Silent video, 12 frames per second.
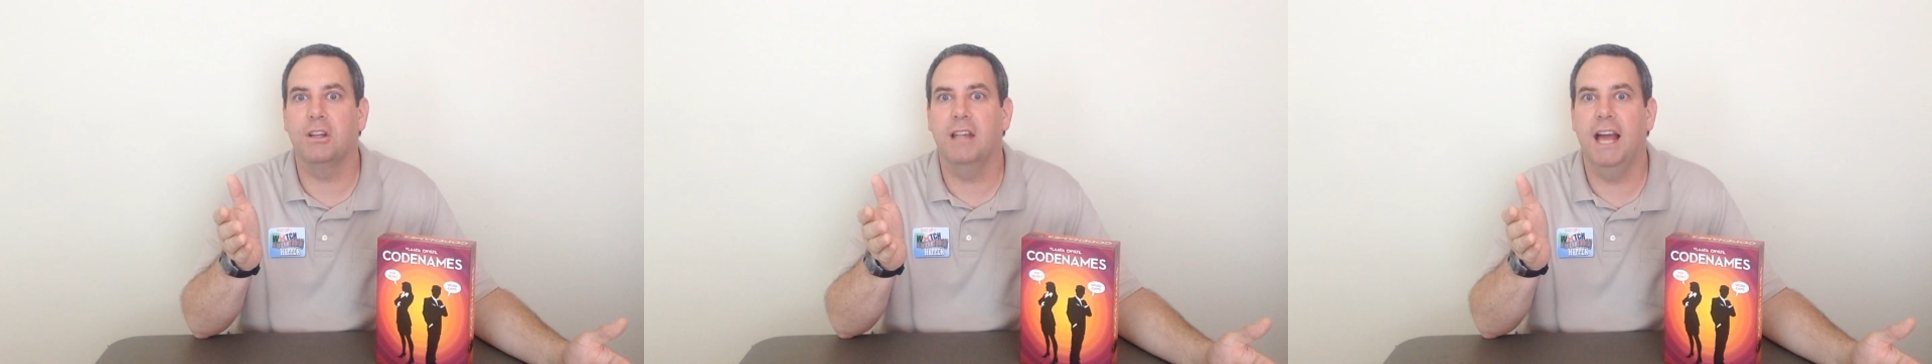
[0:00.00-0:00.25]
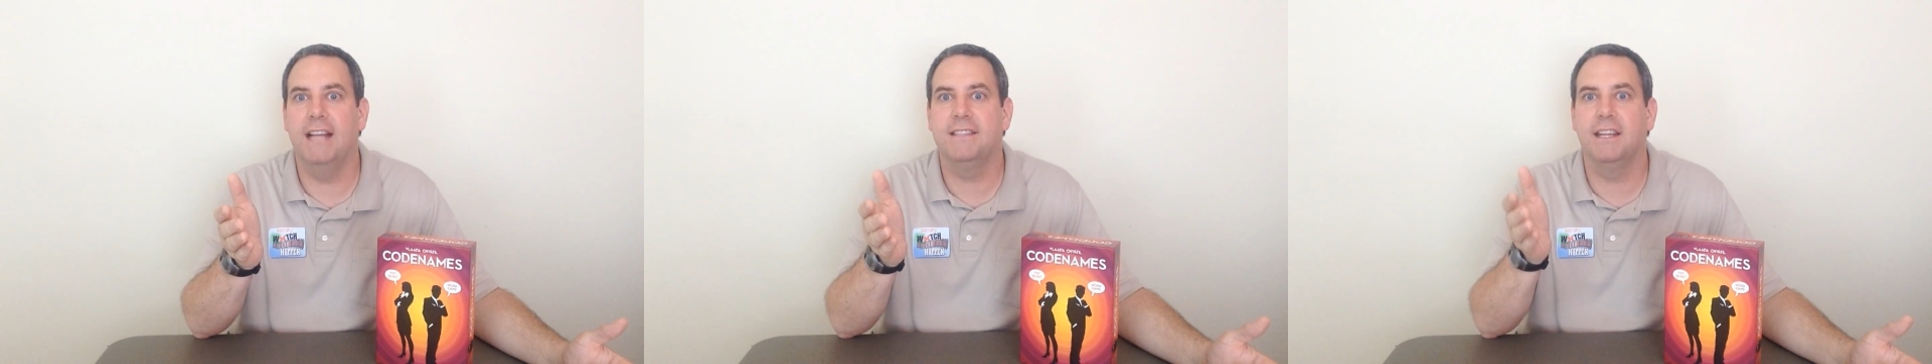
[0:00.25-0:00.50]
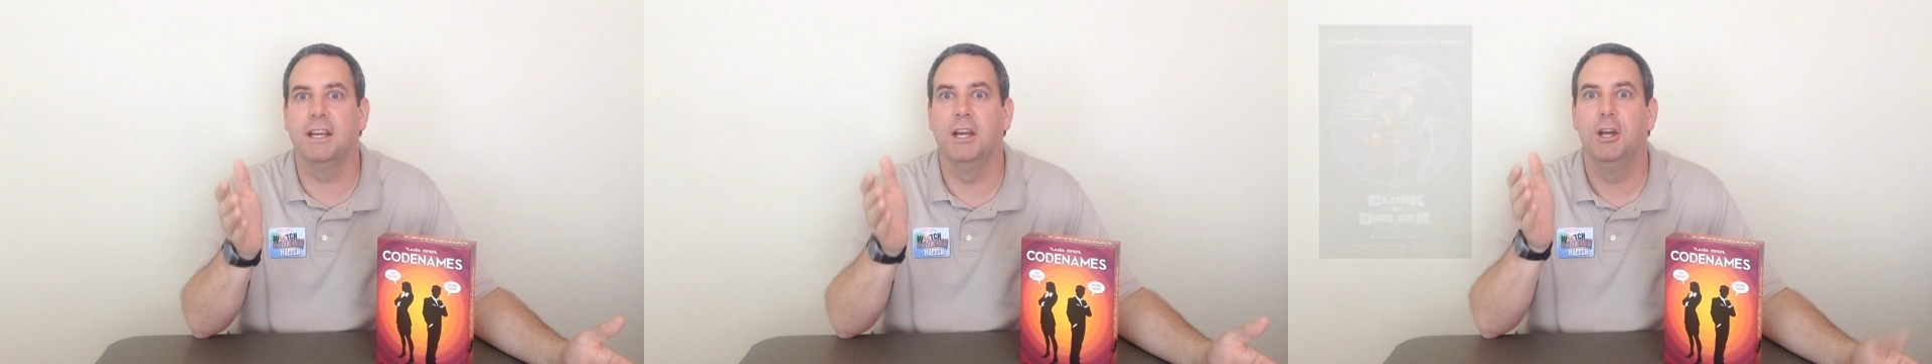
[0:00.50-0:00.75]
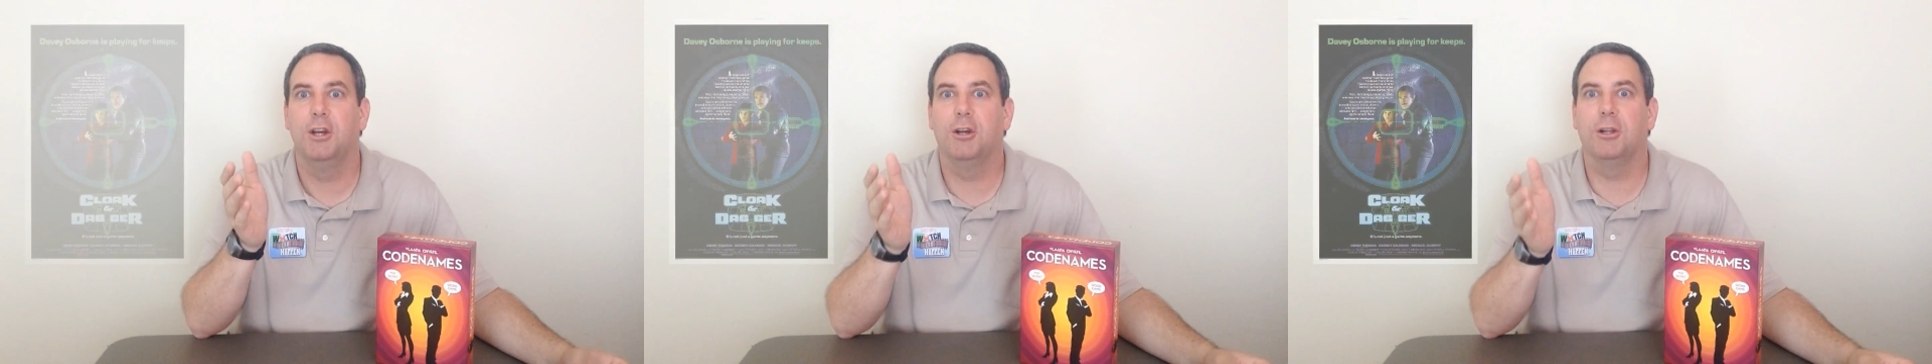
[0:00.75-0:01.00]
classic
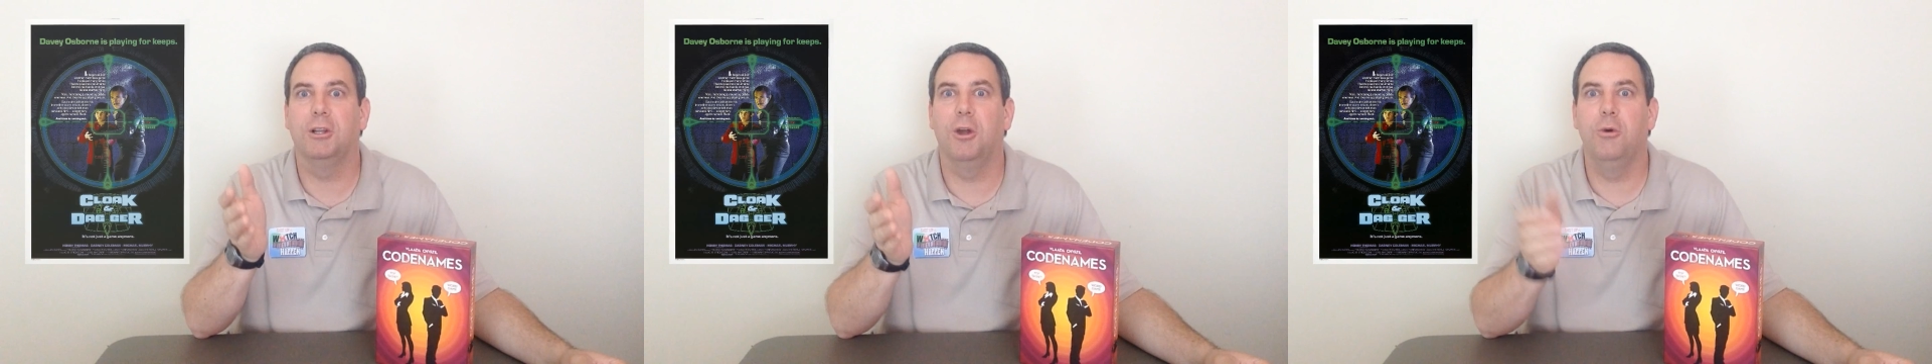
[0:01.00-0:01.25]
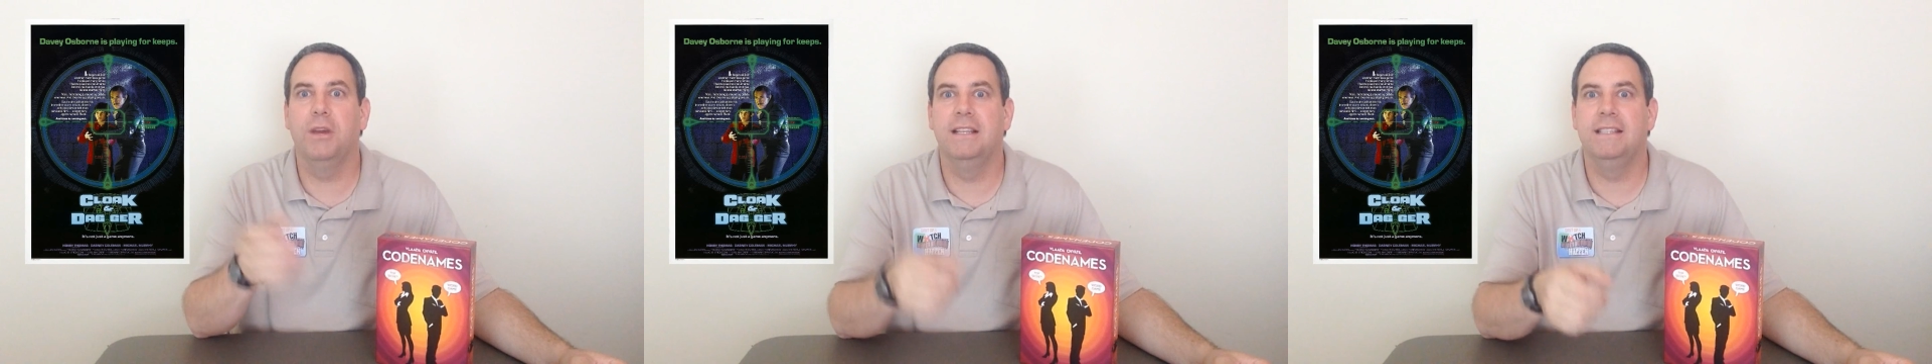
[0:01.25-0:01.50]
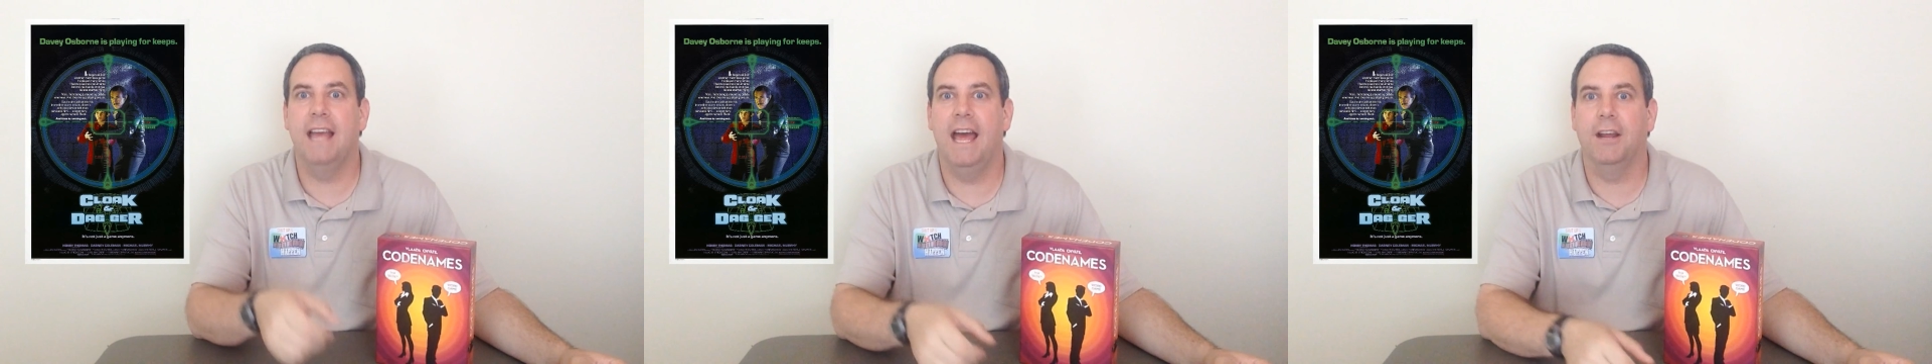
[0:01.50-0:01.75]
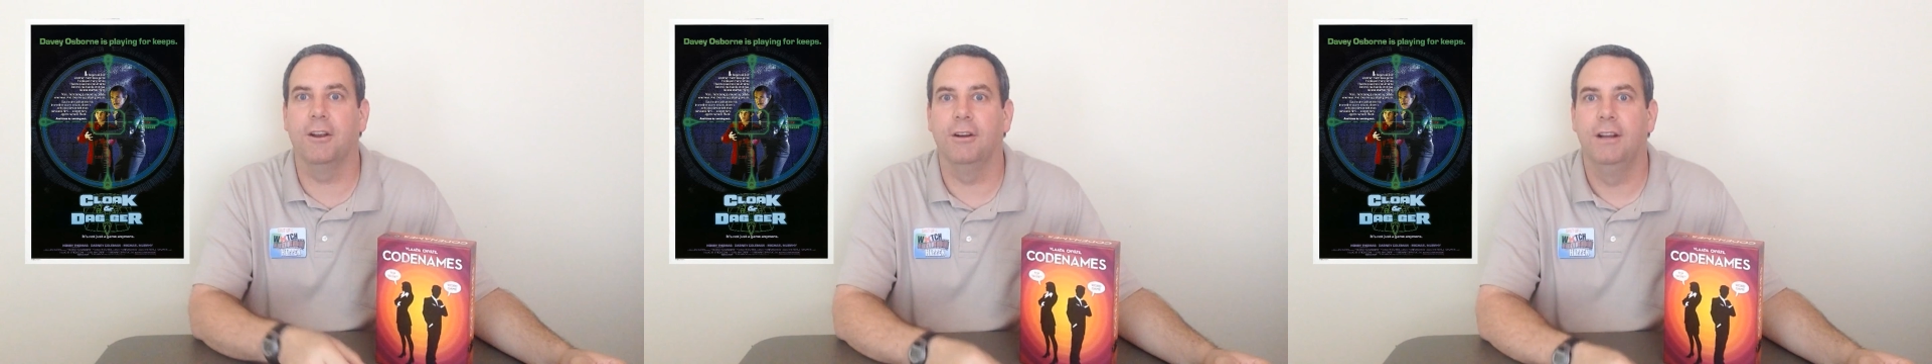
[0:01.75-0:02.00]
Cloak and
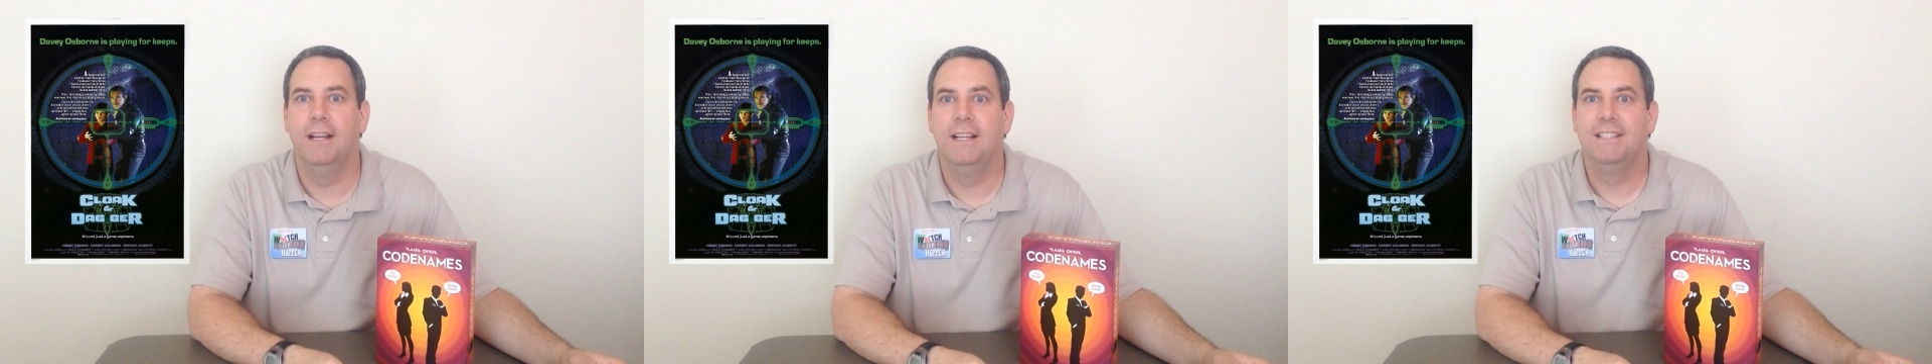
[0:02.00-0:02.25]
Dagger,